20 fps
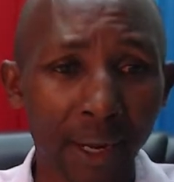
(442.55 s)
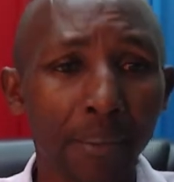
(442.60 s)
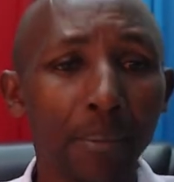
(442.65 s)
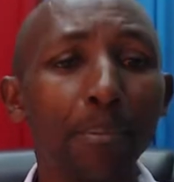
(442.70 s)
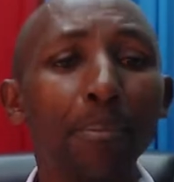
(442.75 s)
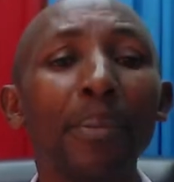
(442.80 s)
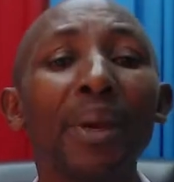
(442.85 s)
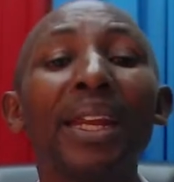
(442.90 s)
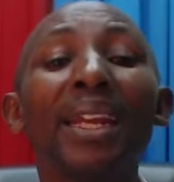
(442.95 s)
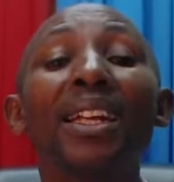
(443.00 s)

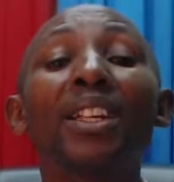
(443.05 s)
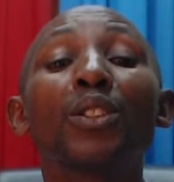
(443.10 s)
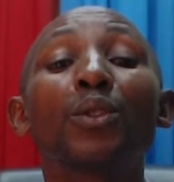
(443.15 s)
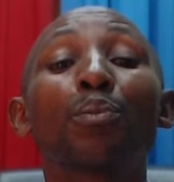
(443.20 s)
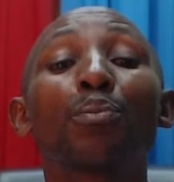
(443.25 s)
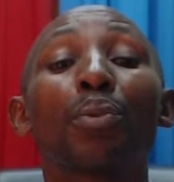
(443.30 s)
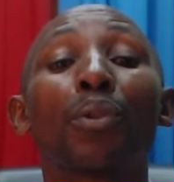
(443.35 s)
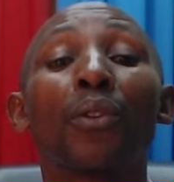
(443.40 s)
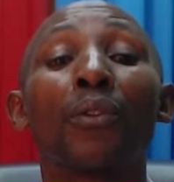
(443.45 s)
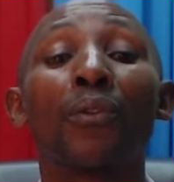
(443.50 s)
Minutes
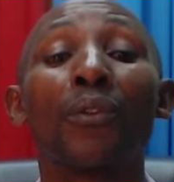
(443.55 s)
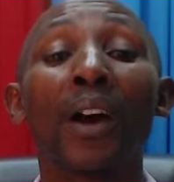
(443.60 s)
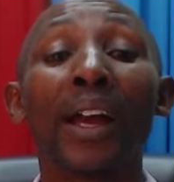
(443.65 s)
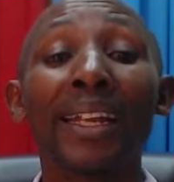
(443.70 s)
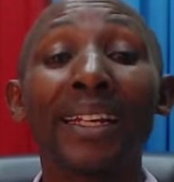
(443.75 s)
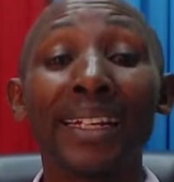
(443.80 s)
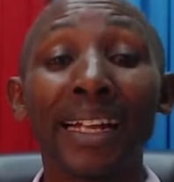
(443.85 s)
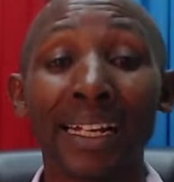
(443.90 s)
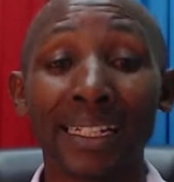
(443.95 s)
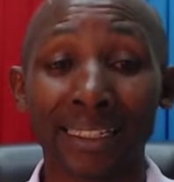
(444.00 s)

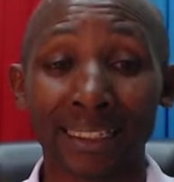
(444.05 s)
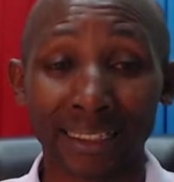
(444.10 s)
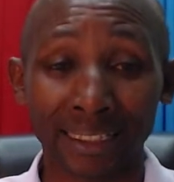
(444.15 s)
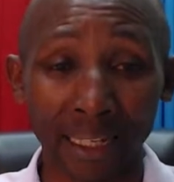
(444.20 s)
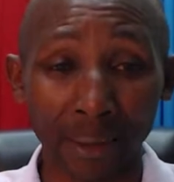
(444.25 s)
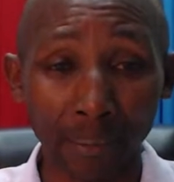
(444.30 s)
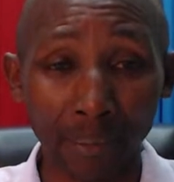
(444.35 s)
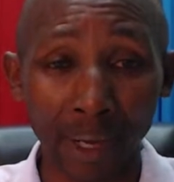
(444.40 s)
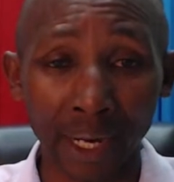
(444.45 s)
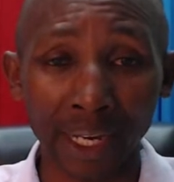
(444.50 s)
provide a
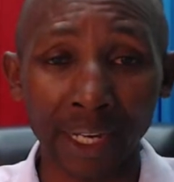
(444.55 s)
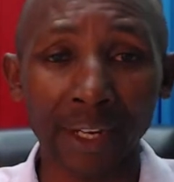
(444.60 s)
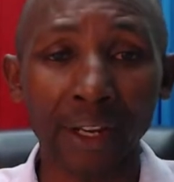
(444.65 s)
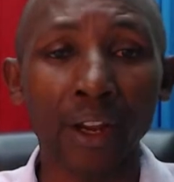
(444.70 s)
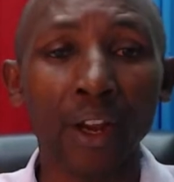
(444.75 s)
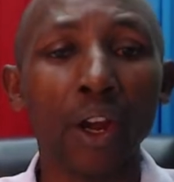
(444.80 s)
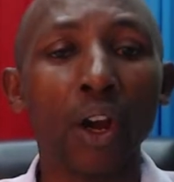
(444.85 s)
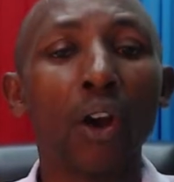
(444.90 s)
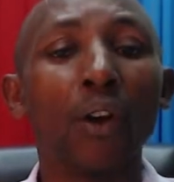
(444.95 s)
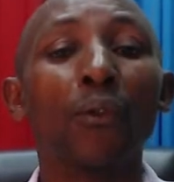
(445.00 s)
summary
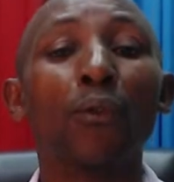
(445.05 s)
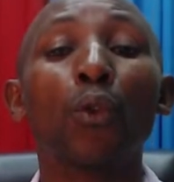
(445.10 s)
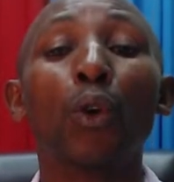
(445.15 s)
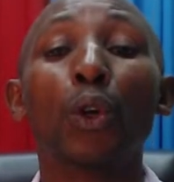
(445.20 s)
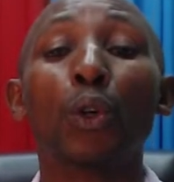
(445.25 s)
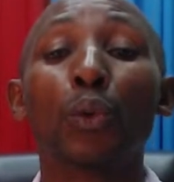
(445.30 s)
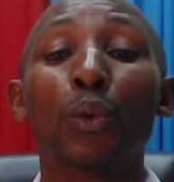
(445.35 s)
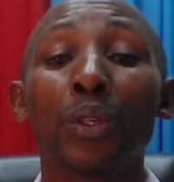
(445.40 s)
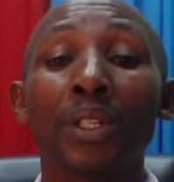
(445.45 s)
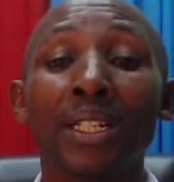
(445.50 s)
of
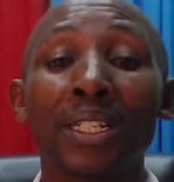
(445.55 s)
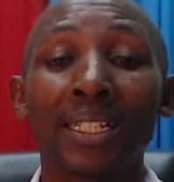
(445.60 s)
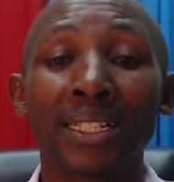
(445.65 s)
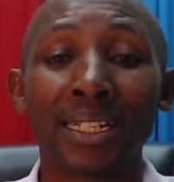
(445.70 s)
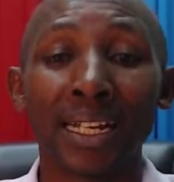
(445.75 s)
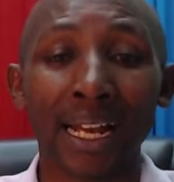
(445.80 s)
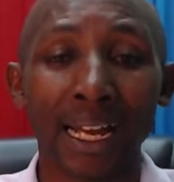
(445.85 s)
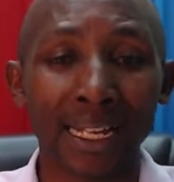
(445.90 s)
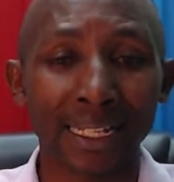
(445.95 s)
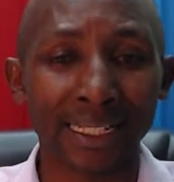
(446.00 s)
what was
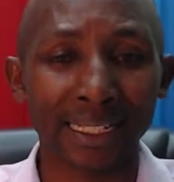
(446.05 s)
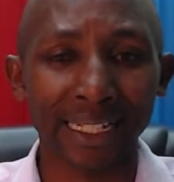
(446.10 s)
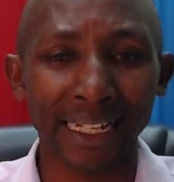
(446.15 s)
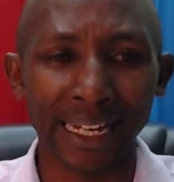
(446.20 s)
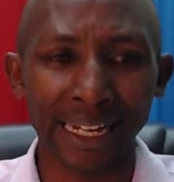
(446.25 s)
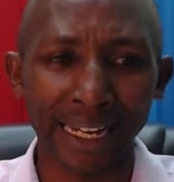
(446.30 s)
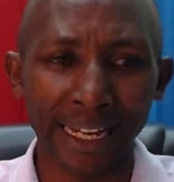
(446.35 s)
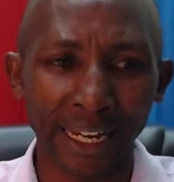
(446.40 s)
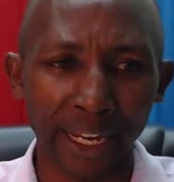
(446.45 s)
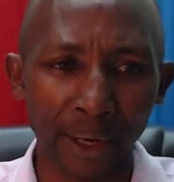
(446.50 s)
discussed
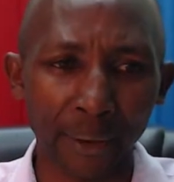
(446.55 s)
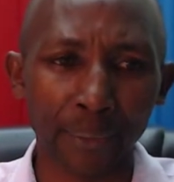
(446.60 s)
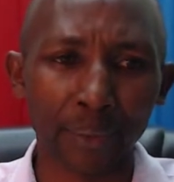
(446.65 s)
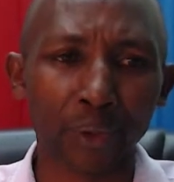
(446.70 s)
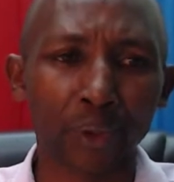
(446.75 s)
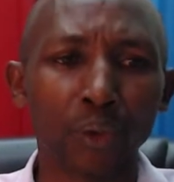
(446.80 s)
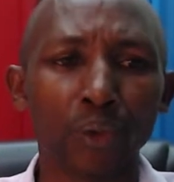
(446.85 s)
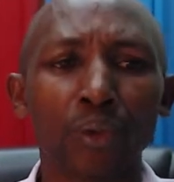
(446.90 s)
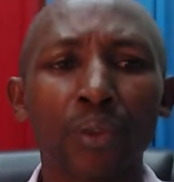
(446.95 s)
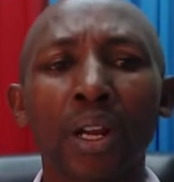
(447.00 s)
and
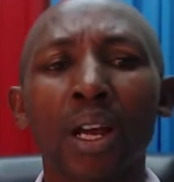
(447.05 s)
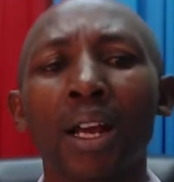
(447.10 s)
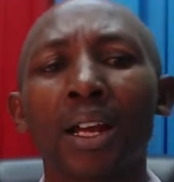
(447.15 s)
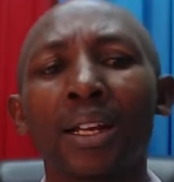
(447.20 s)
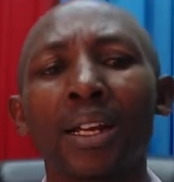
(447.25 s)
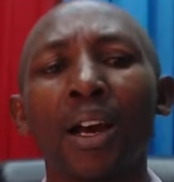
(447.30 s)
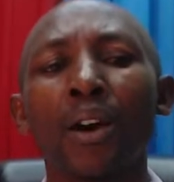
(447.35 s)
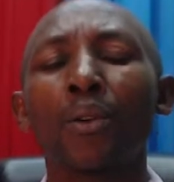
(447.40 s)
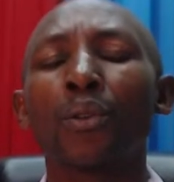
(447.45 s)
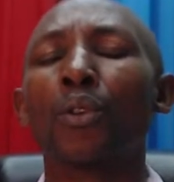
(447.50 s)
helps to track
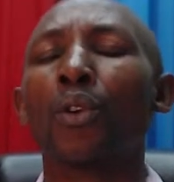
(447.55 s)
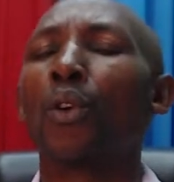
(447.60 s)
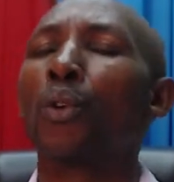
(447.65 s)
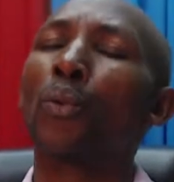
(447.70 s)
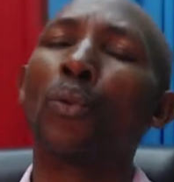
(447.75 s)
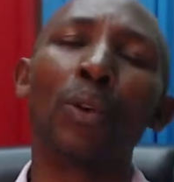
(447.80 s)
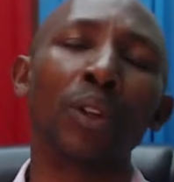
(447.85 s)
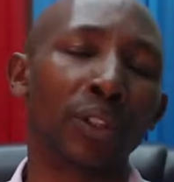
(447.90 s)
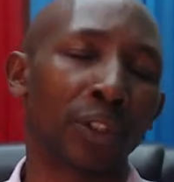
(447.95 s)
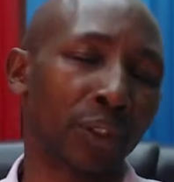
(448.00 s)
down
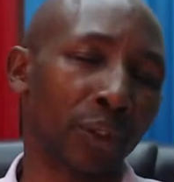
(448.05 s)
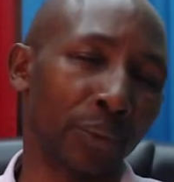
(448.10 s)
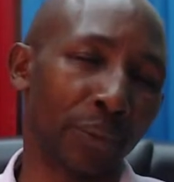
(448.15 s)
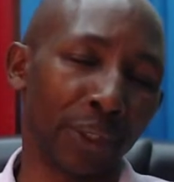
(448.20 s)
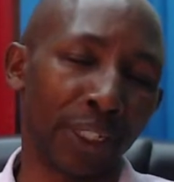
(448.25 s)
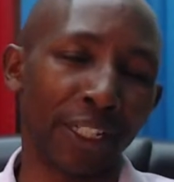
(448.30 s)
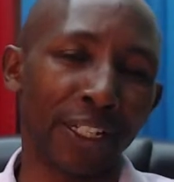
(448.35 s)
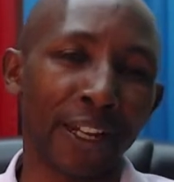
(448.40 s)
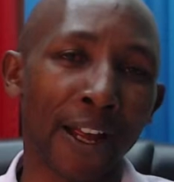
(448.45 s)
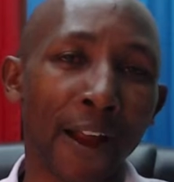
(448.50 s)
on what to
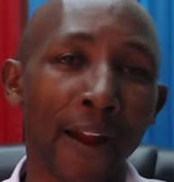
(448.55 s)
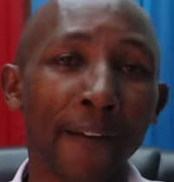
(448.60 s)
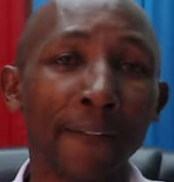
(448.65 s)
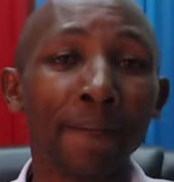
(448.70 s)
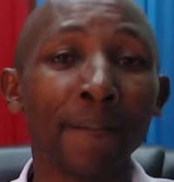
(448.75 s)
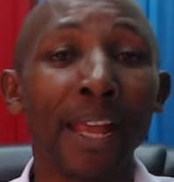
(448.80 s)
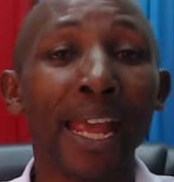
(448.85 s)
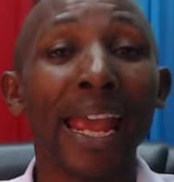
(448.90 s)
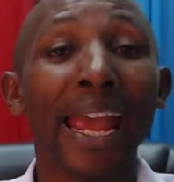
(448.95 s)
be done.